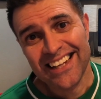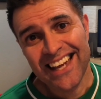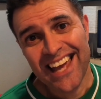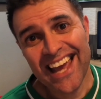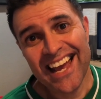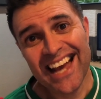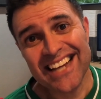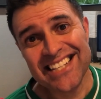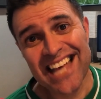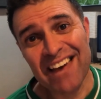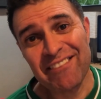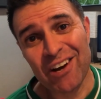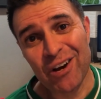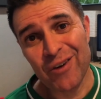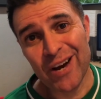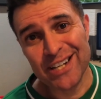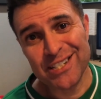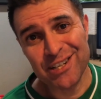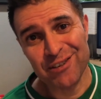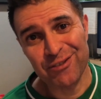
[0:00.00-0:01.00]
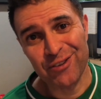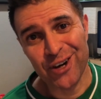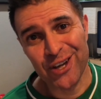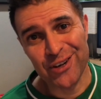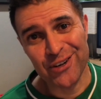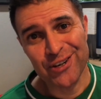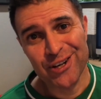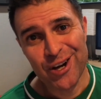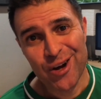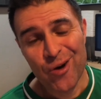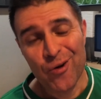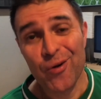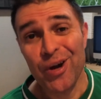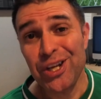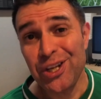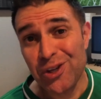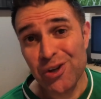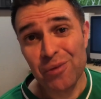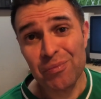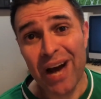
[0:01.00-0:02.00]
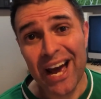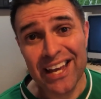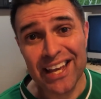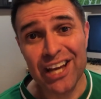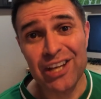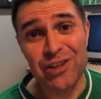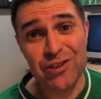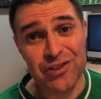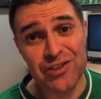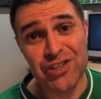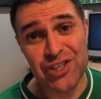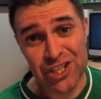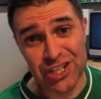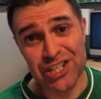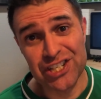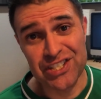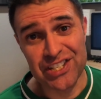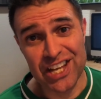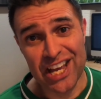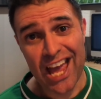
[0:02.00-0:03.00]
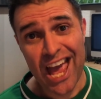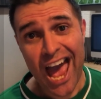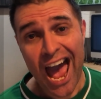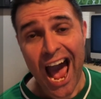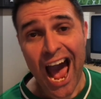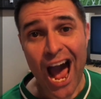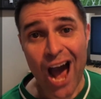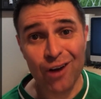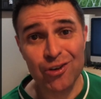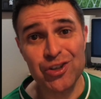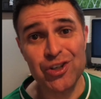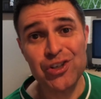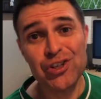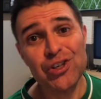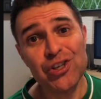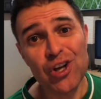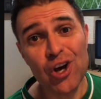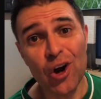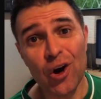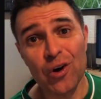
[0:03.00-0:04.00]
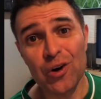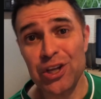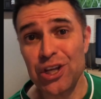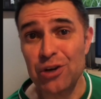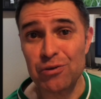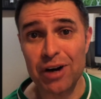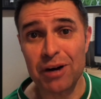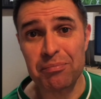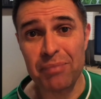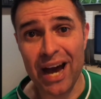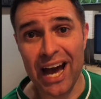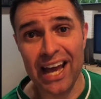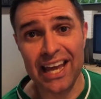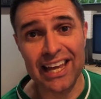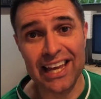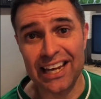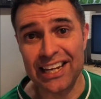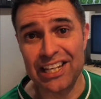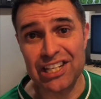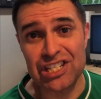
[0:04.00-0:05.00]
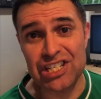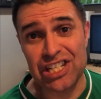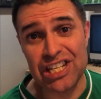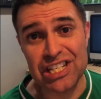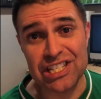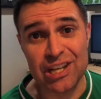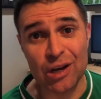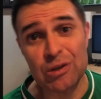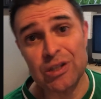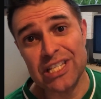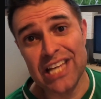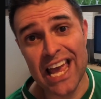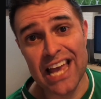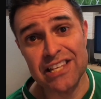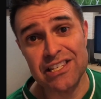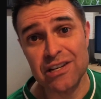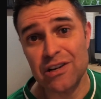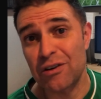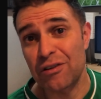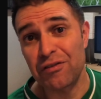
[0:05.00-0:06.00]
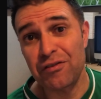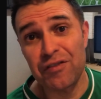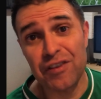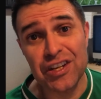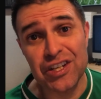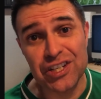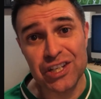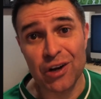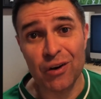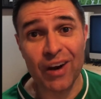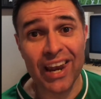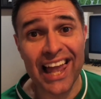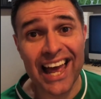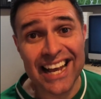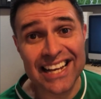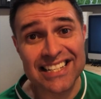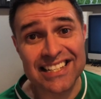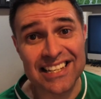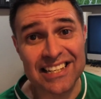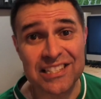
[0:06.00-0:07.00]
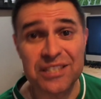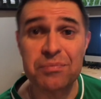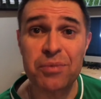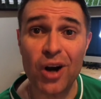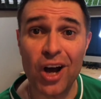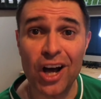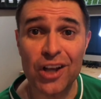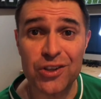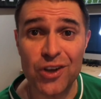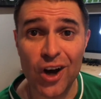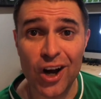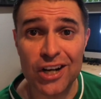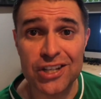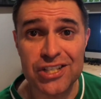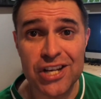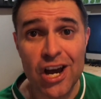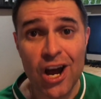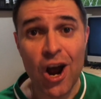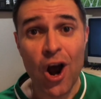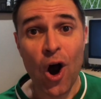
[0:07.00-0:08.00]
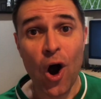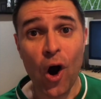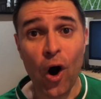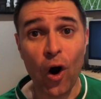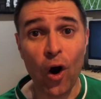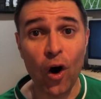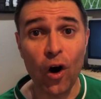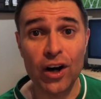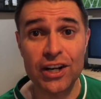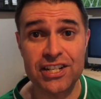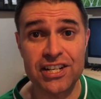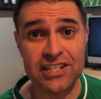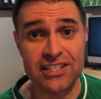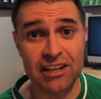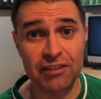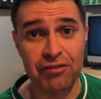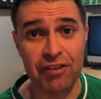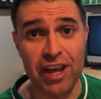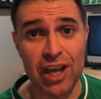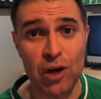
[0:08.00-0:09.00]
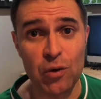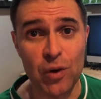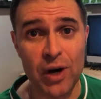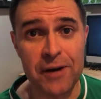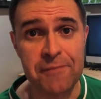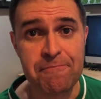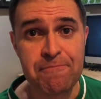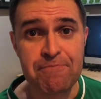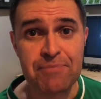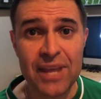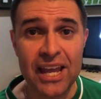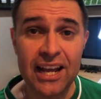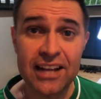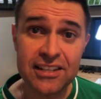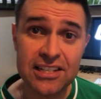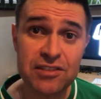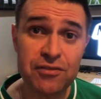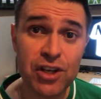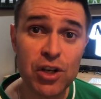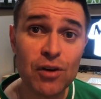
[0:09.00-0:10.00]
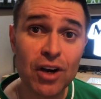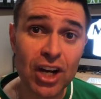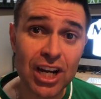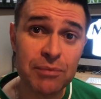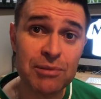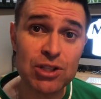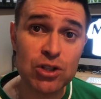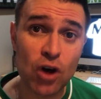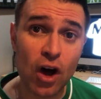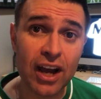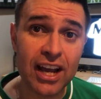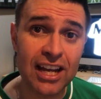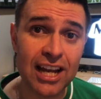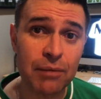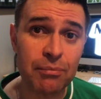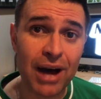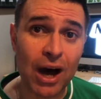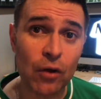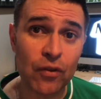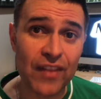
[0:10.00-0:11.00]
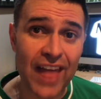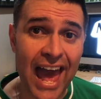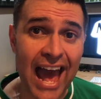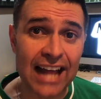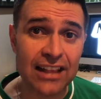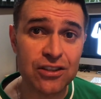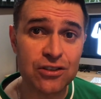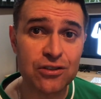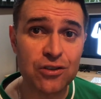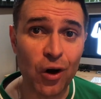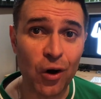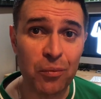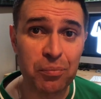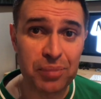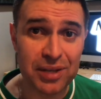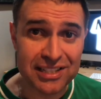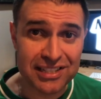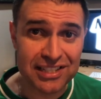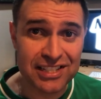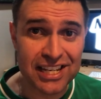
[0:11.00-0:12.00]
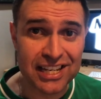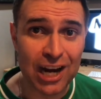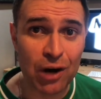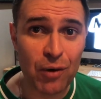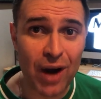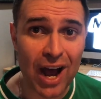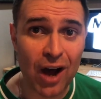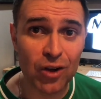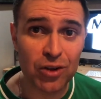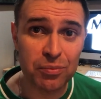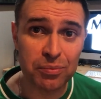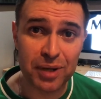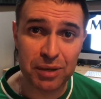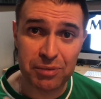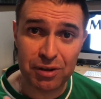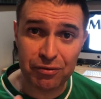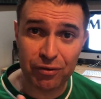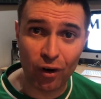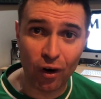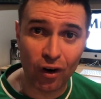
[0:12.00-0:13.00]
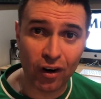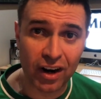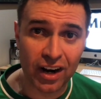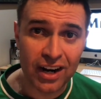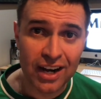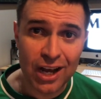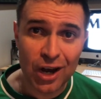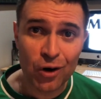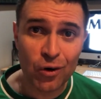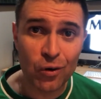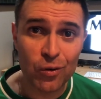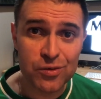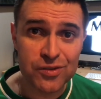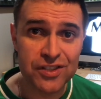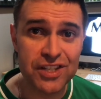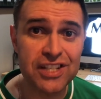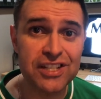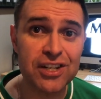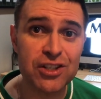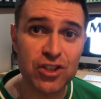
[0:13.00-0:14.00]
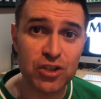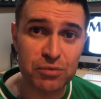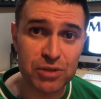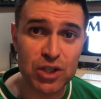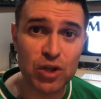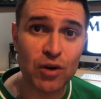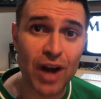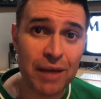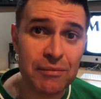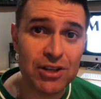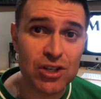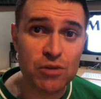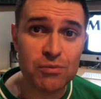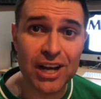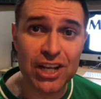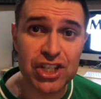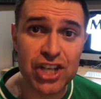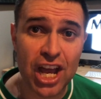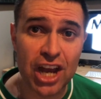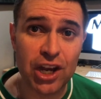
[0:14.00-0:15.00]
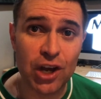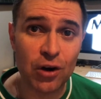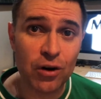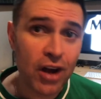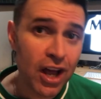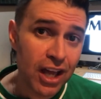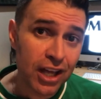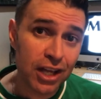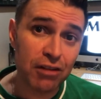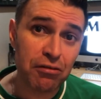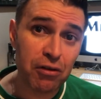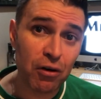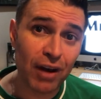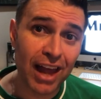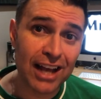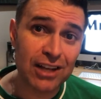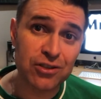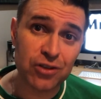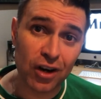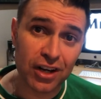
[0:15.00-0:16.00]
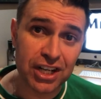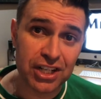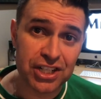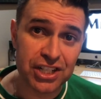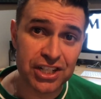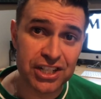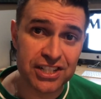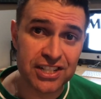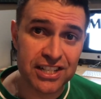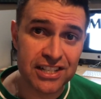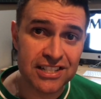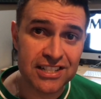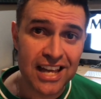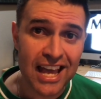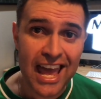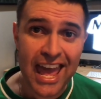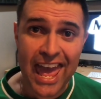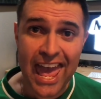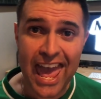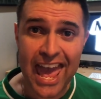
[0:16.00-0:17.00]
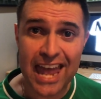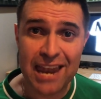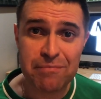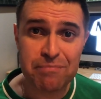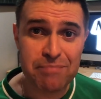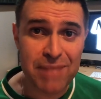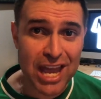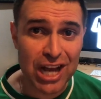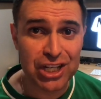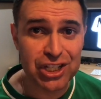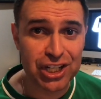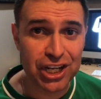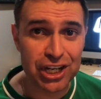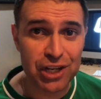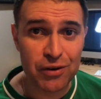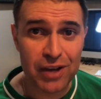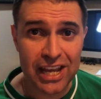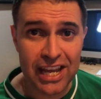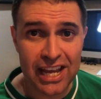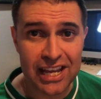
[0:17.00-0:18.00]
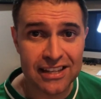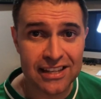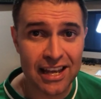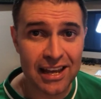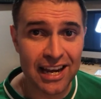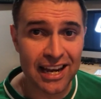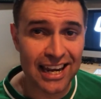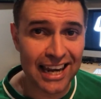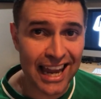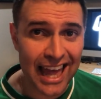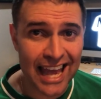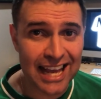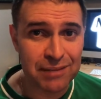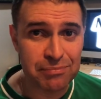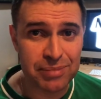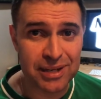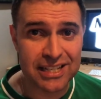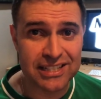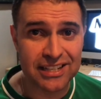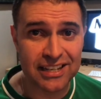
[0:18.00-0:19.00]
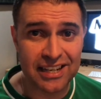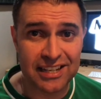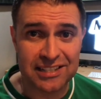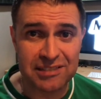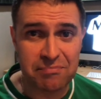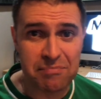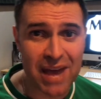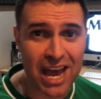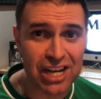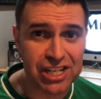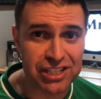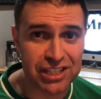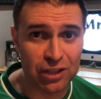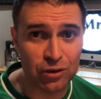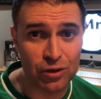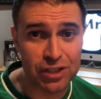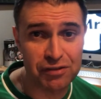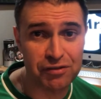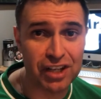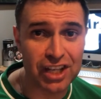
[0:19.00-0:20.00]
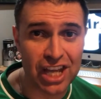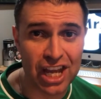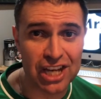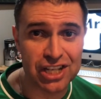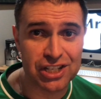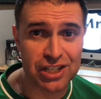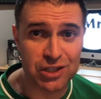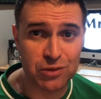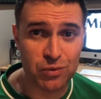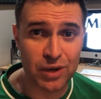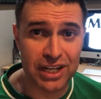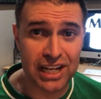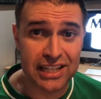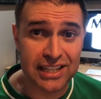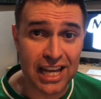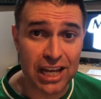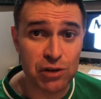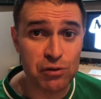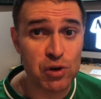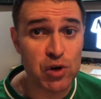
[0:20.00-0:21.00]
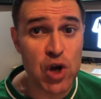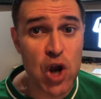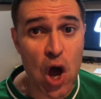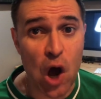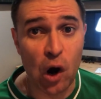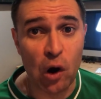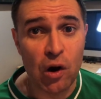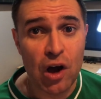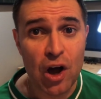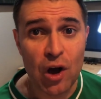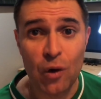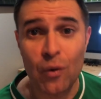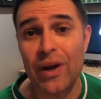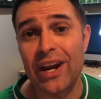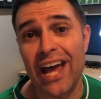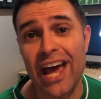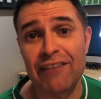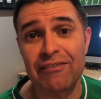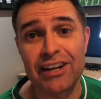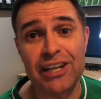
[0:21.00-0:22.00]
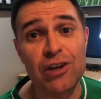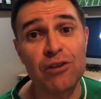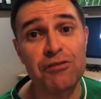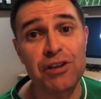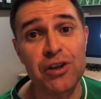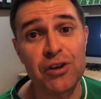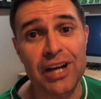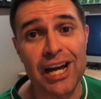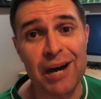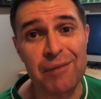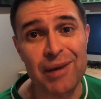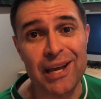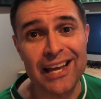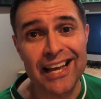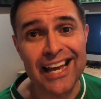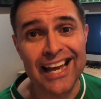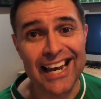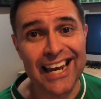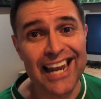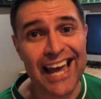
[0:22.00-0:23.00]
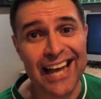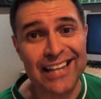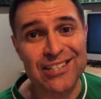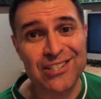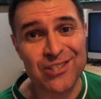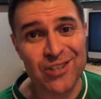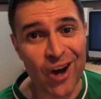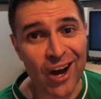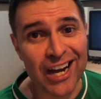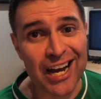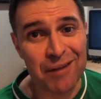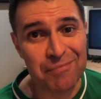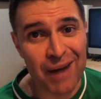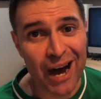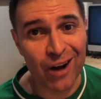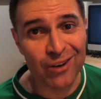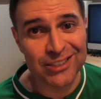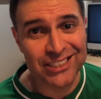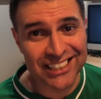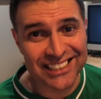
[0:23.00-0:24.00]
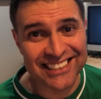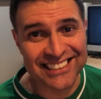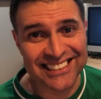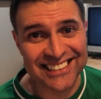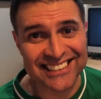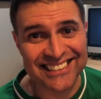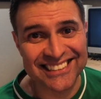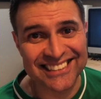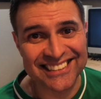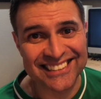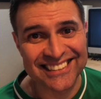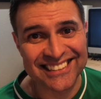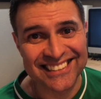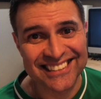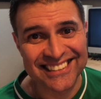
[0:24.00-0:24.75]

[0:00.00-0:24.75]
Hey guys, I have a question for you. When you're buying a used jersey, how do you know you are buying a legit, authentic, official, licensed product or just a fake one? In this video, we're going to be talking about that. So please stick around. But before, consider subscribing to my channel if you like soccer jerseys and make sure you hit the like button and smash the notifications one. And then you know when I have a new video coming. Let's talk about jerseys.